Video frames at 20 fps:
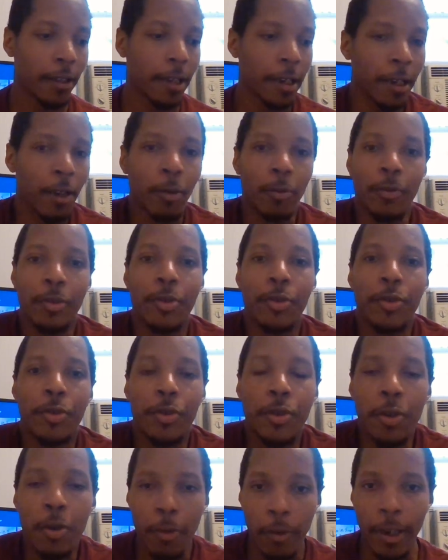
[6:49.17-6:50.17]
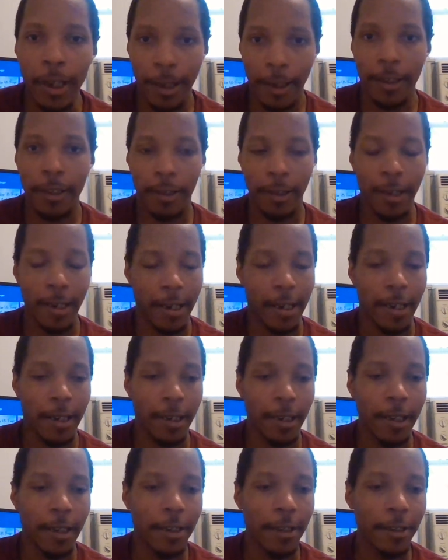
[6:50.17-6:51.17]
they don't do anything,
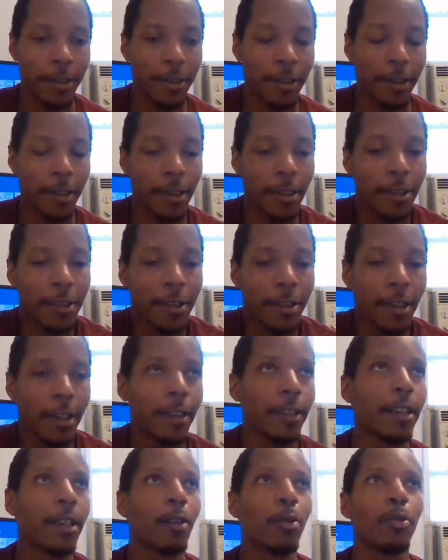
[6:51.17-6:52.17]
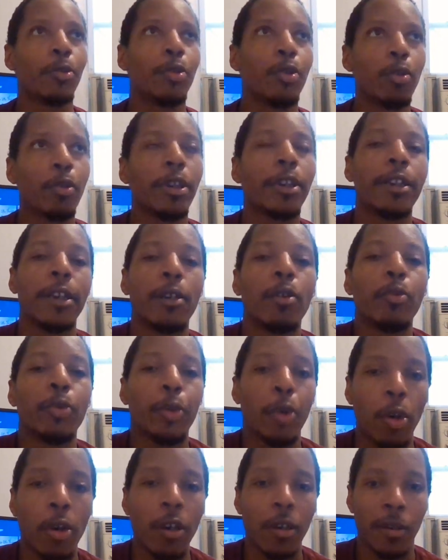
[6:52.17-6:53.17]
and it's like they don't do it. They
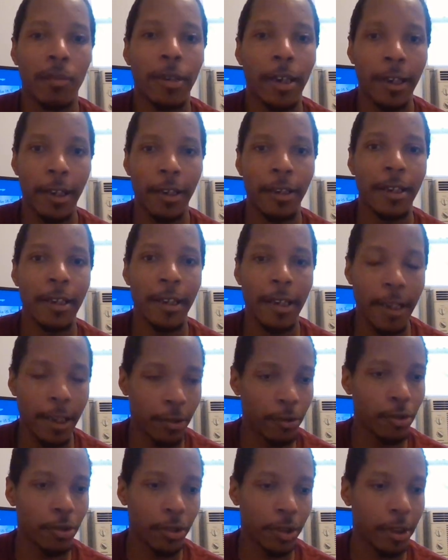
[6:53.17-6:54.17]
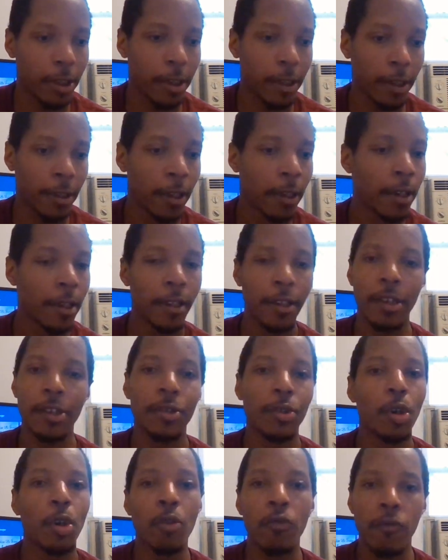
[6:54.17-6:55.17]
don't talk about anything interesting.
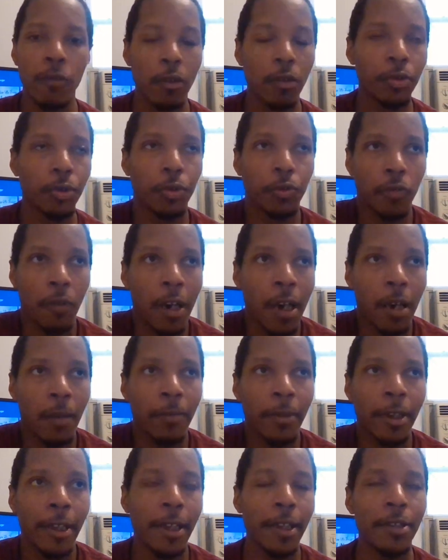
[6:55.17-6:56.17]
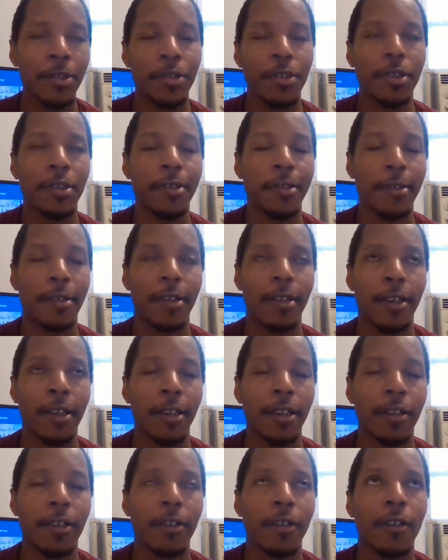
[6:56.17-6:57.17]
There's no real drama. It's just
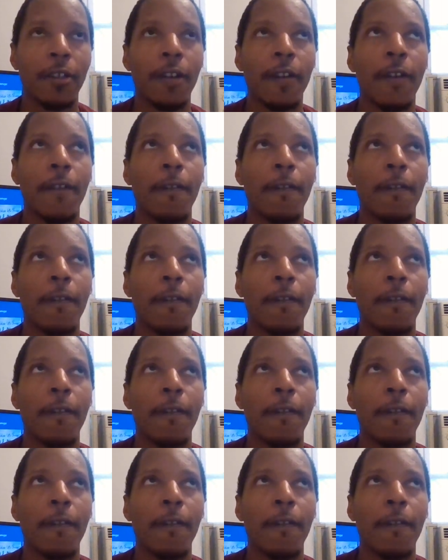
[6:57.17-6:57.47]
like